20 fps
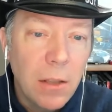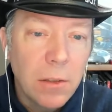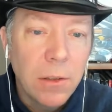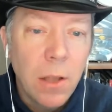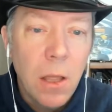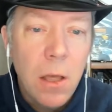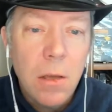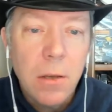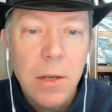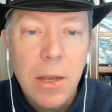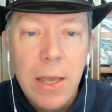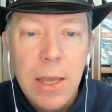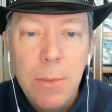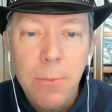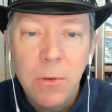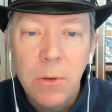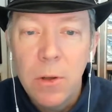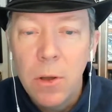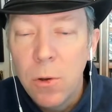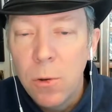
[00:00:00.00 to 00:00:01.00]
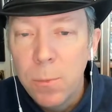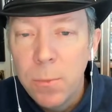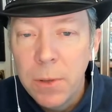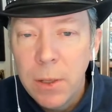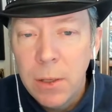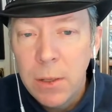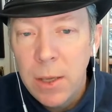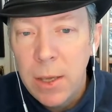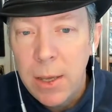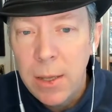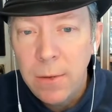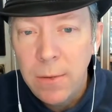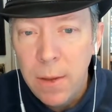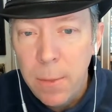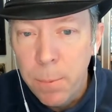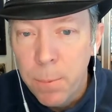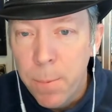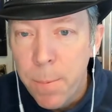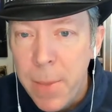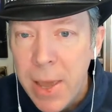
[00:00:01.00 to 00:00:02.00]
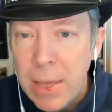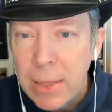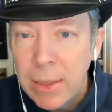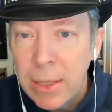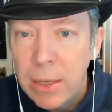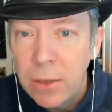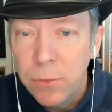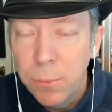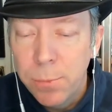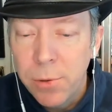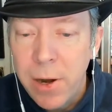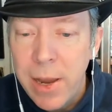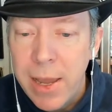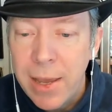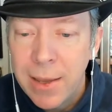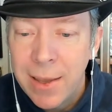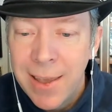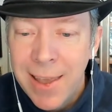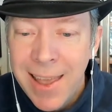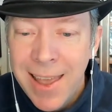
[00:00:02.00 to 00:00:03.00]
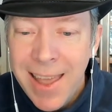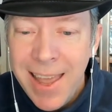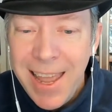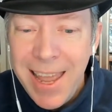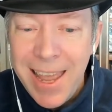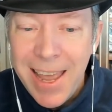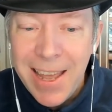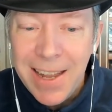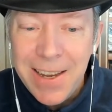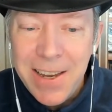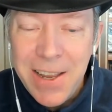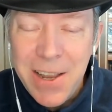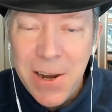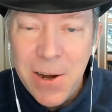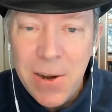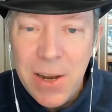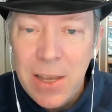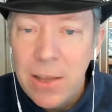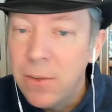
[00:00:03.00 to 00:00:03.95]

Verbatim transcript: long names in HomeKit make things break, and here yeah.